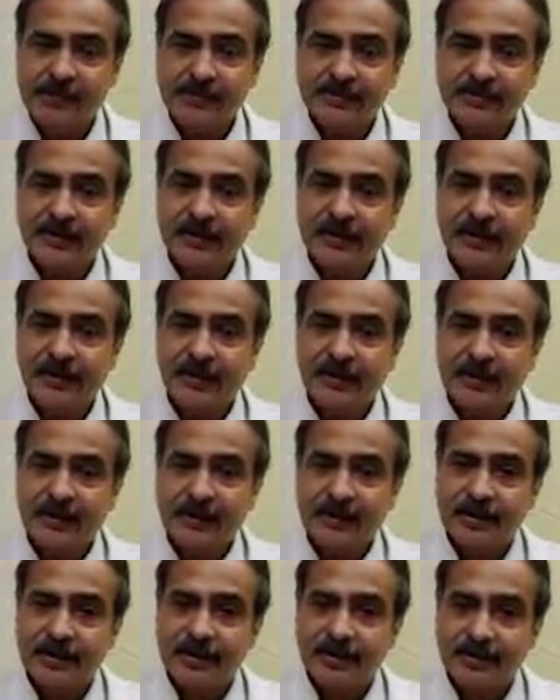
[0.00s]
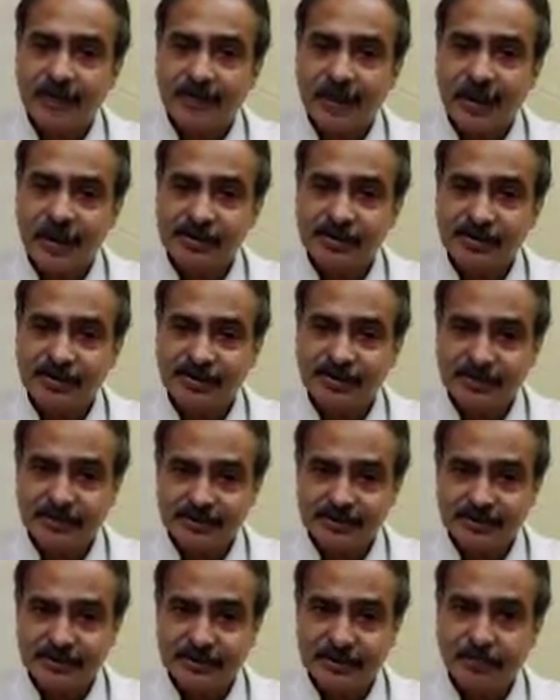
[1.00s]
they are
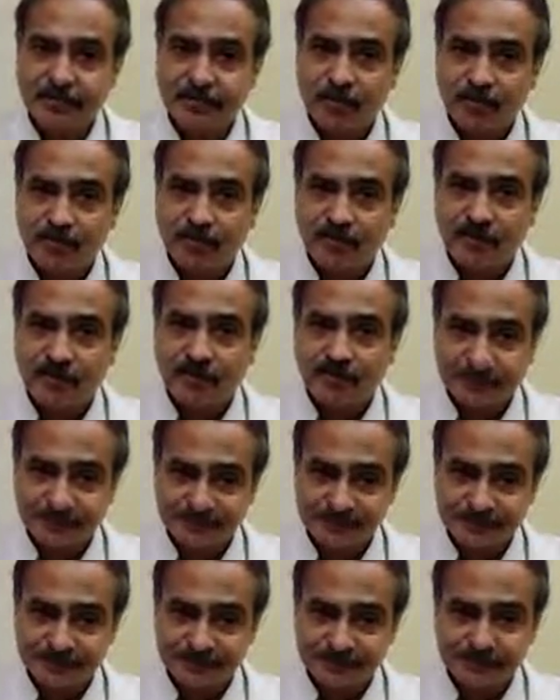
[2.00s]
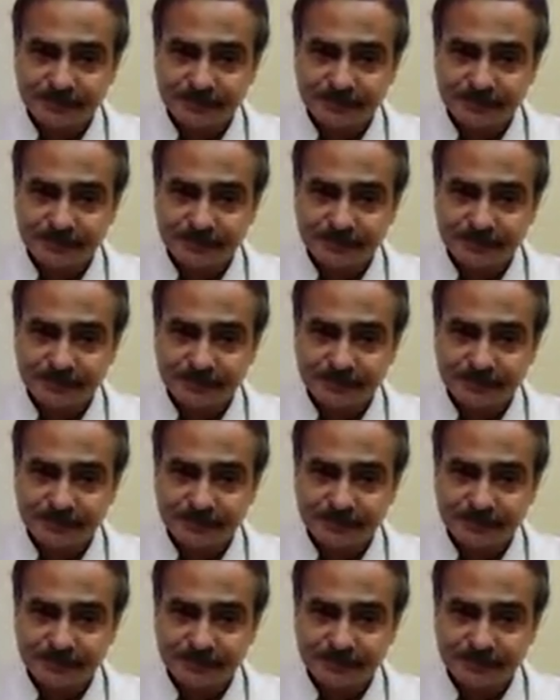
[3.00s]
capacious, voluminous,